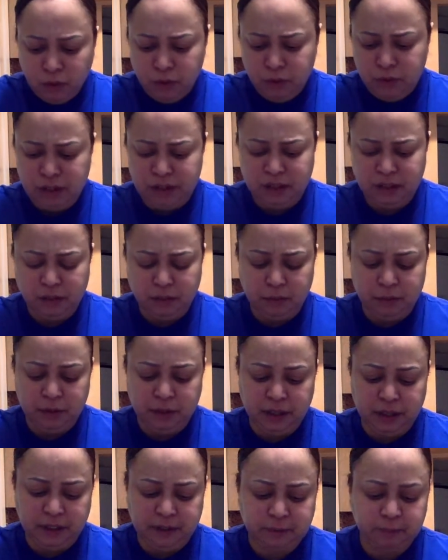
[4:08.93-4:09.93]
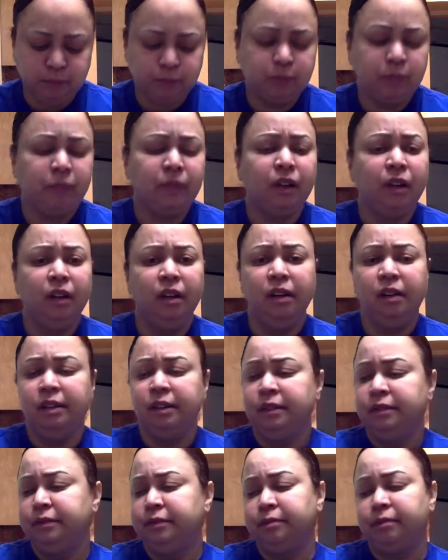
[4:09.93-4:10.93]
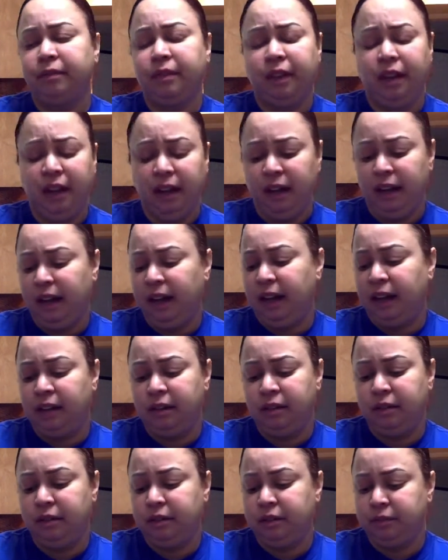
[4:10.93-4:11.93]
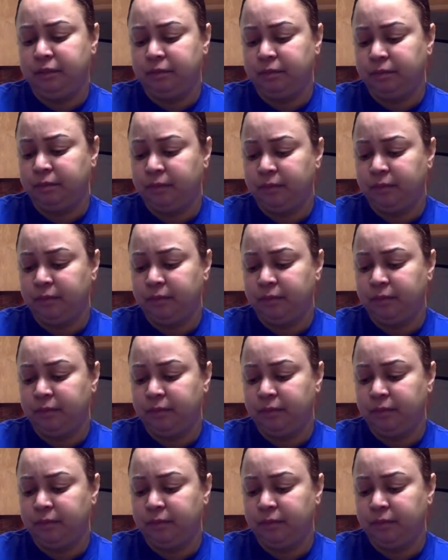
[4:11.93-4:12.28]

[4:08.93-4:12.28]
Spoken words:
That's still pretty hot. I couldn't.